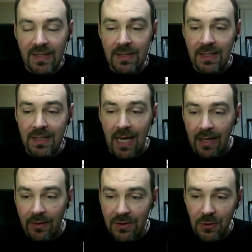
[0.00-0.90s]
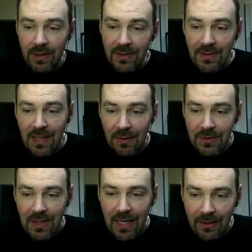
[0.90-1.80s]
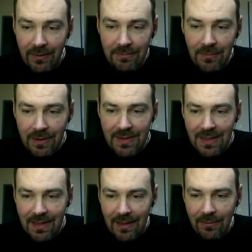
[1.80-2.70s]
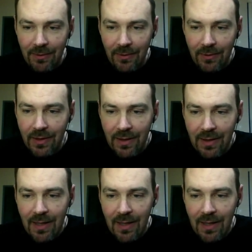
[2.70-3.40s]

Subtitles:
see Skylar's joined us. Hello, Skylar. Wanted to sneak that in real quick.